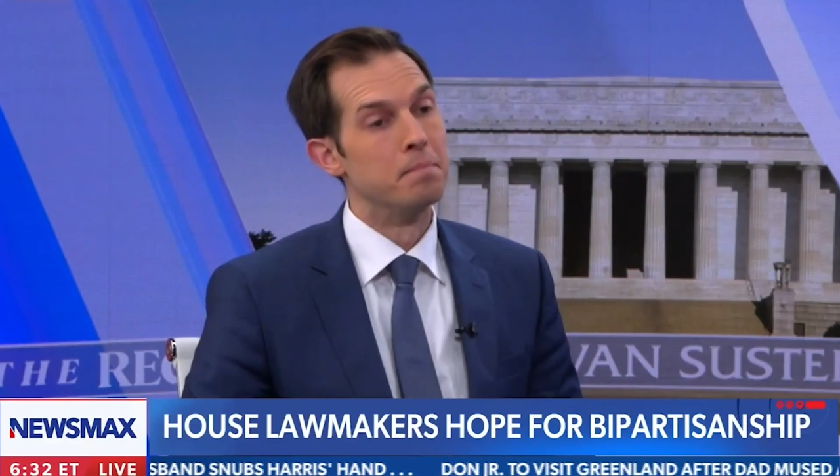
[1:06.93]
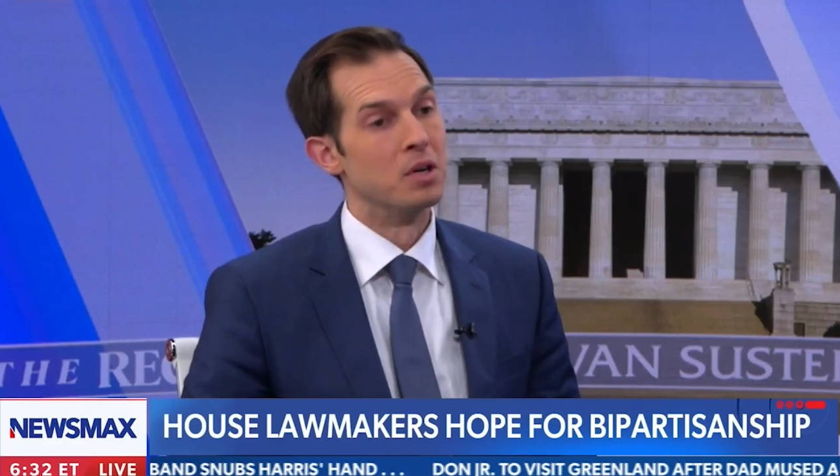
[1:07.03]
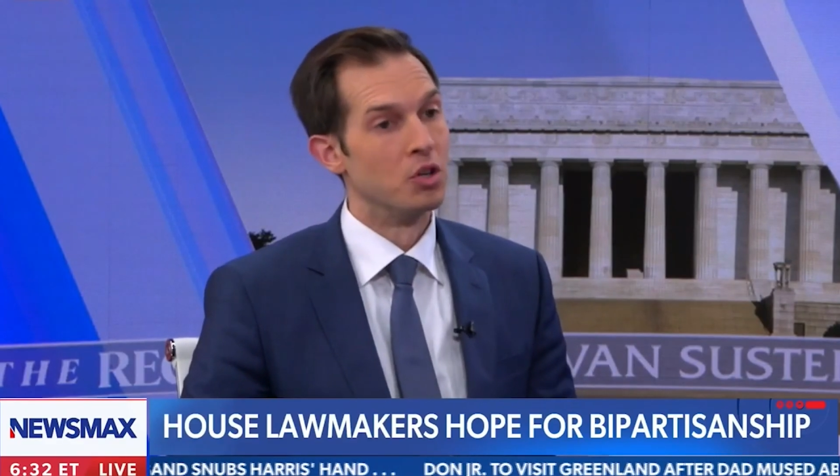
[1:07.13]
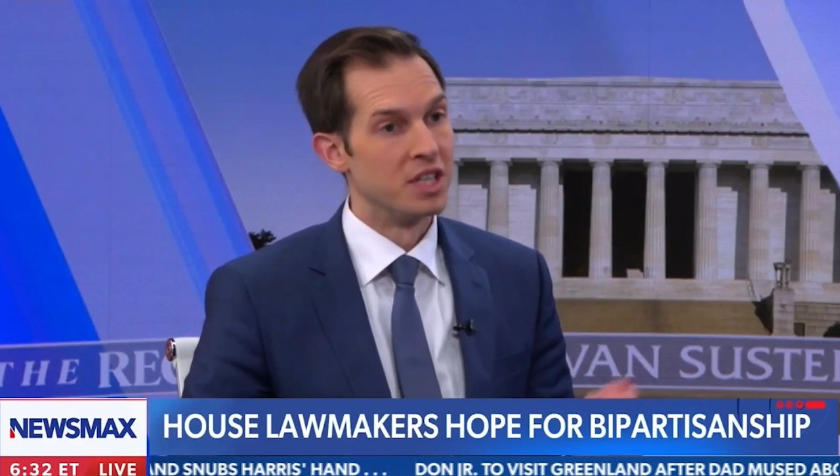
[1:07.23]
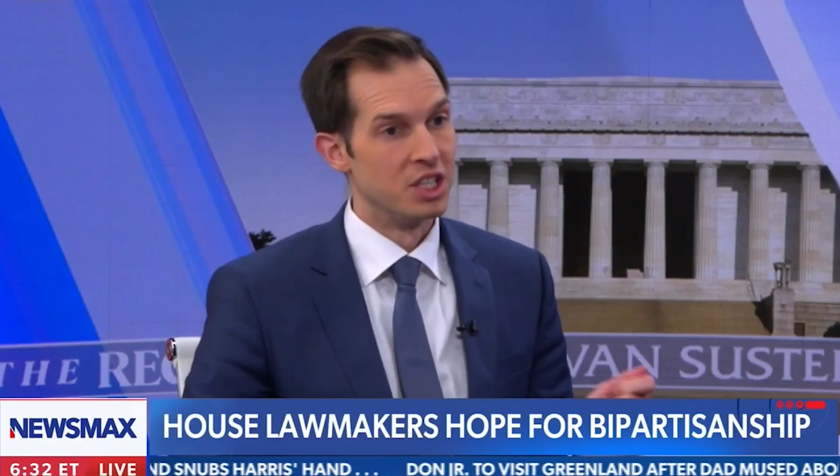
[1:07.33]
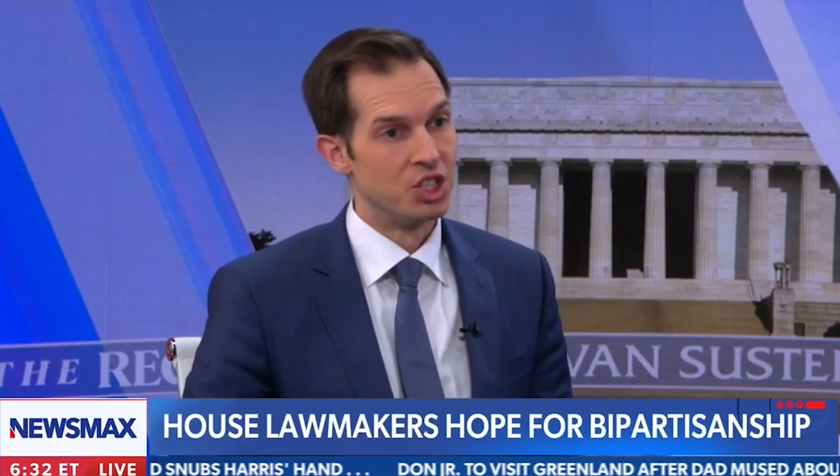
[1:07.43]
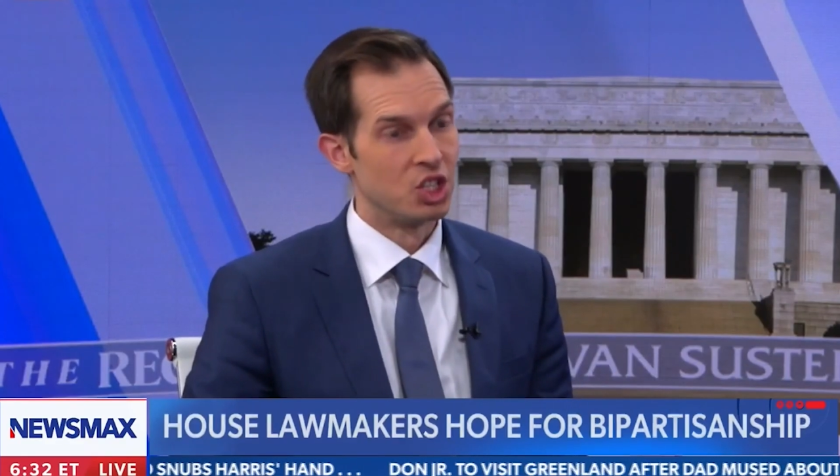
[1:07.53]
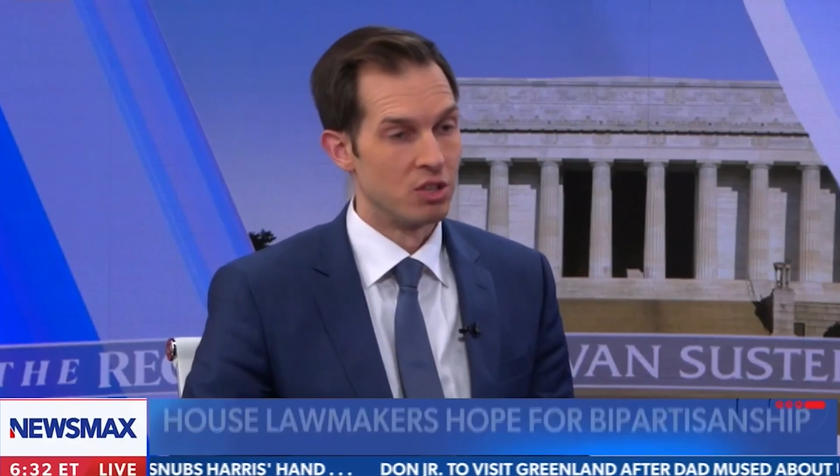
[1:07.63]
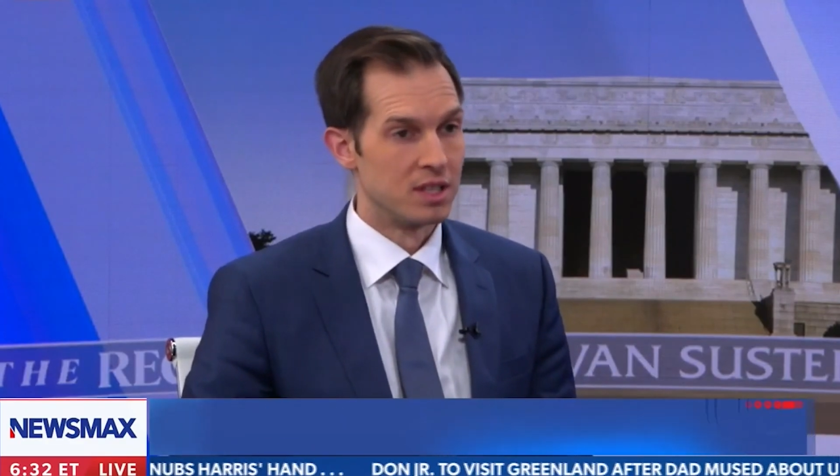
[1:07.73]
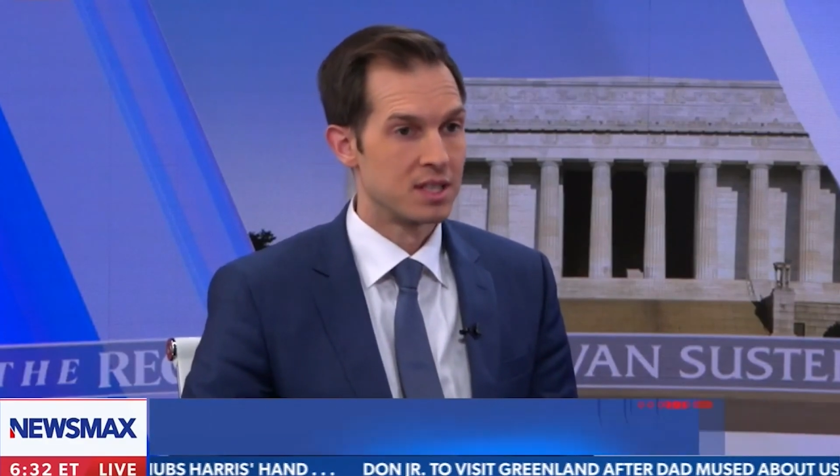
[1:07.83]
bill the
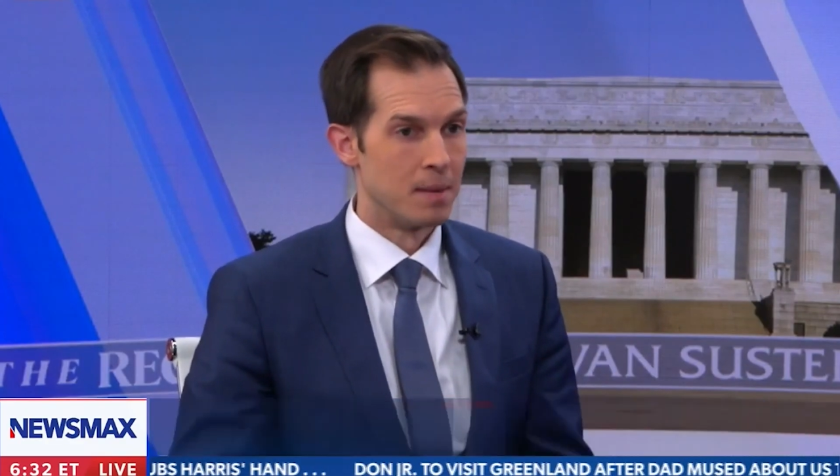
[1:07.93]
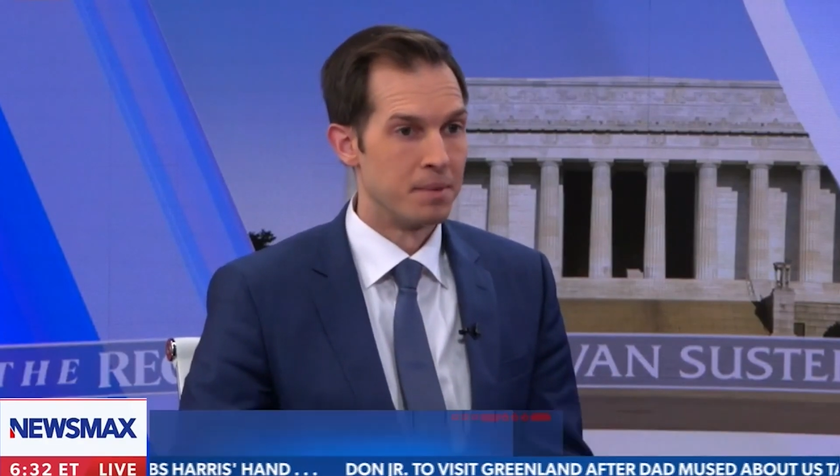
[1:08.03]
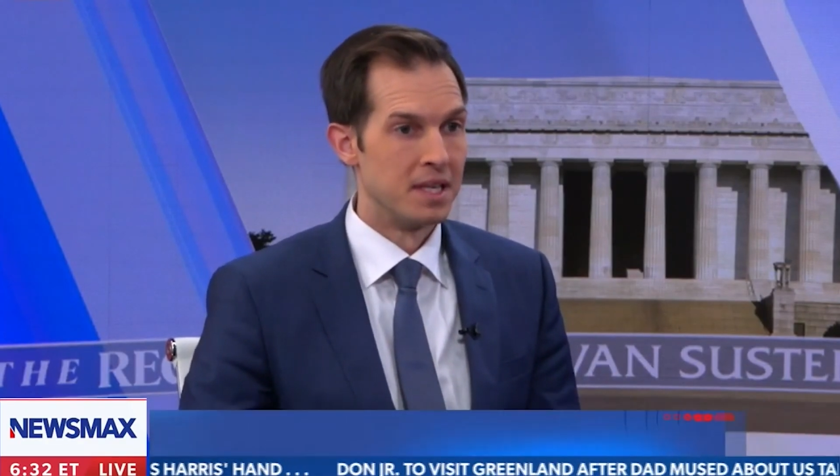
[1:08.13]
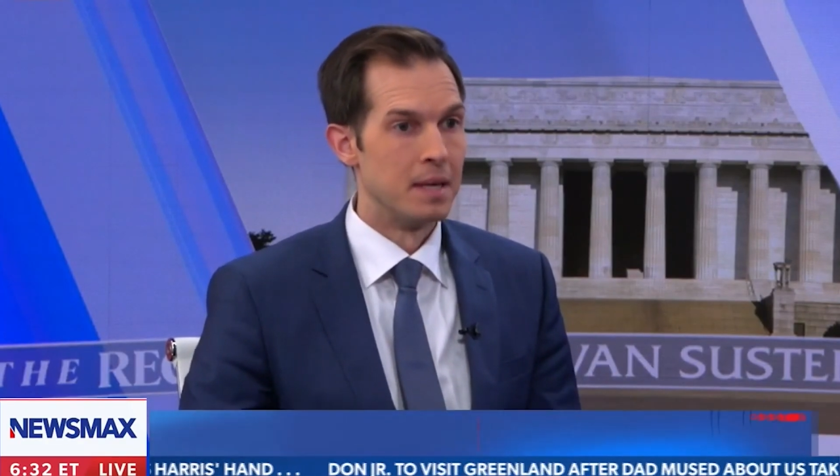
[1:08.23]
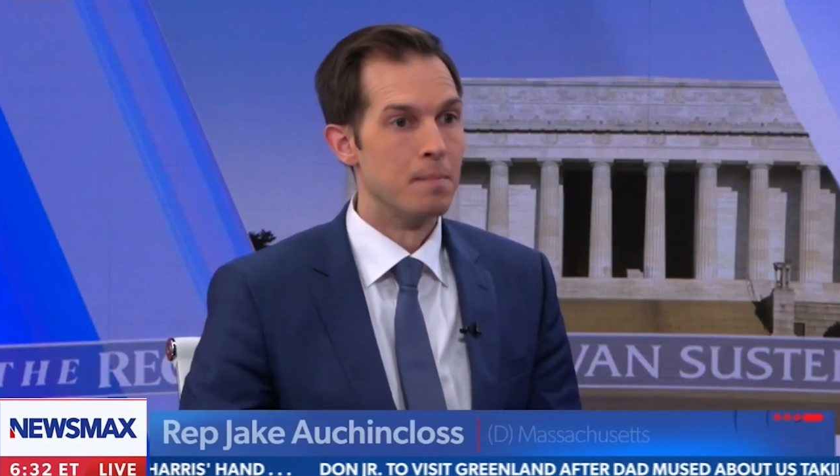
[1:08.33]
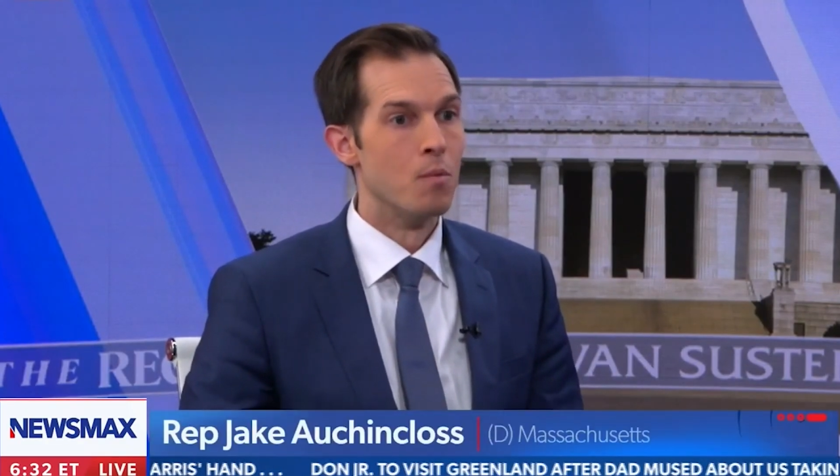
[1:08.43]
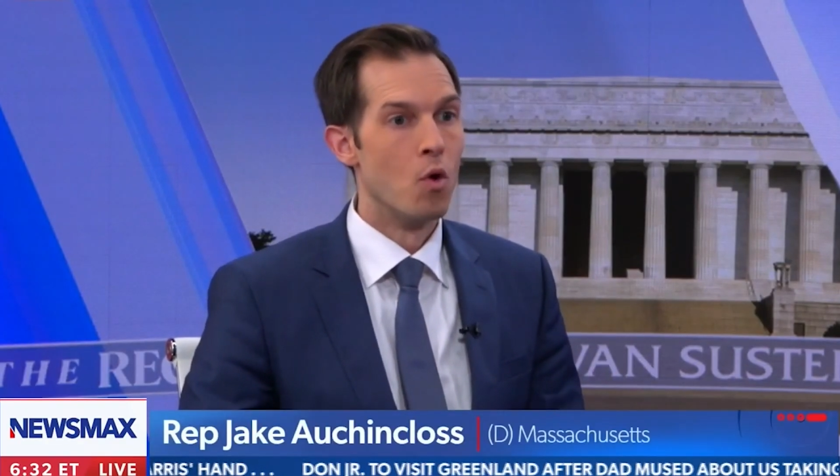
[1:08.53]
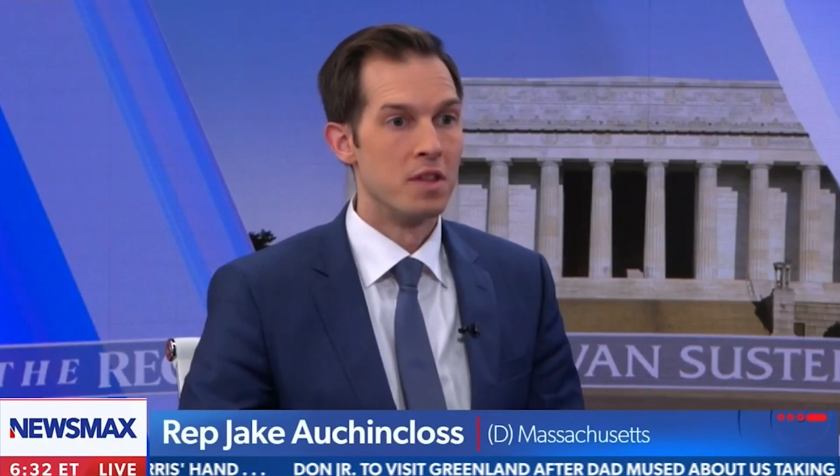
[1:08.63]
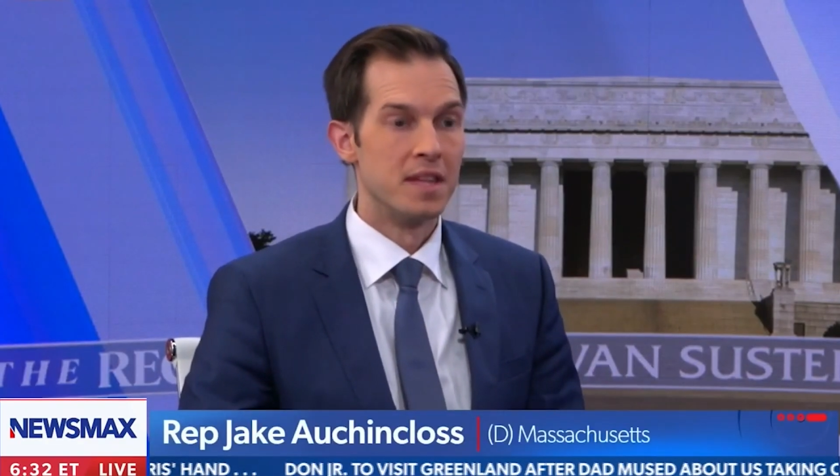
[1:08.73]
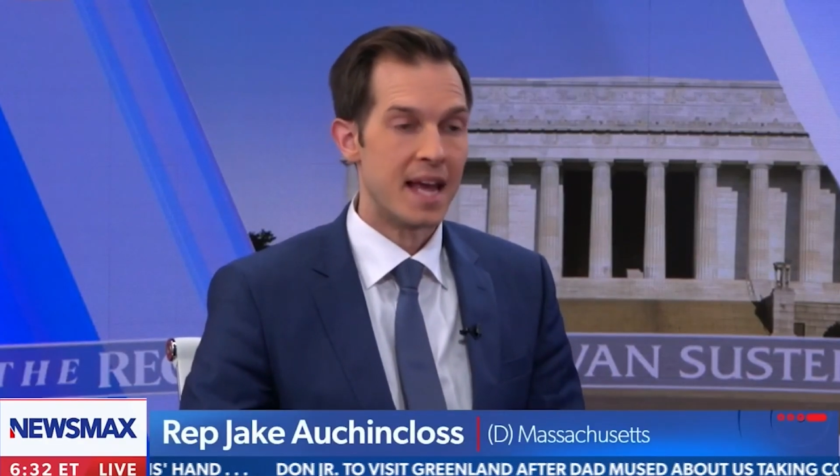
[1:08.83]
insurance company more than